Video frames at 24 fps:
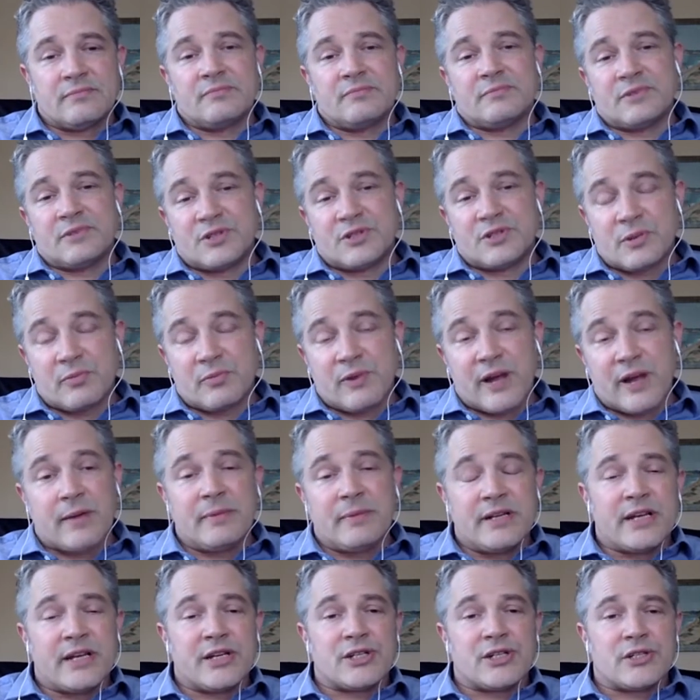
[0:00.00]
some
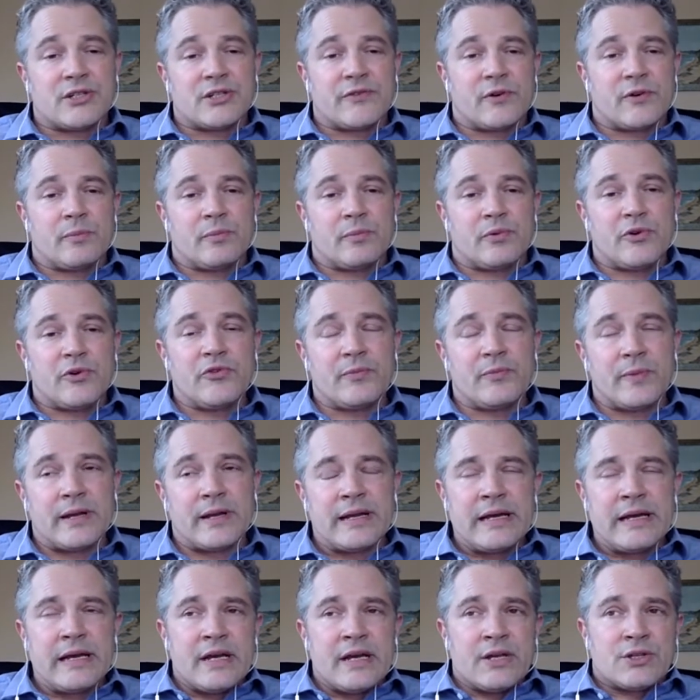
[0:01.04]
recommendations for improvement.
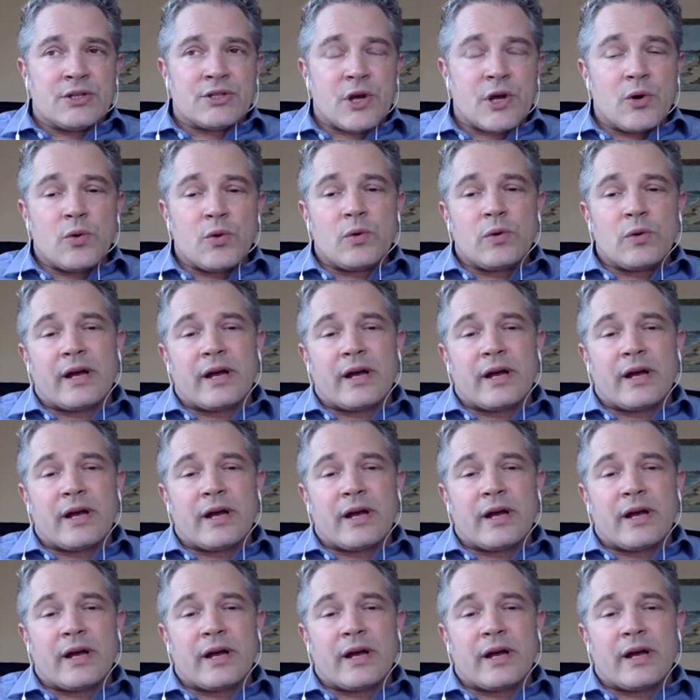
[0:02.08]
So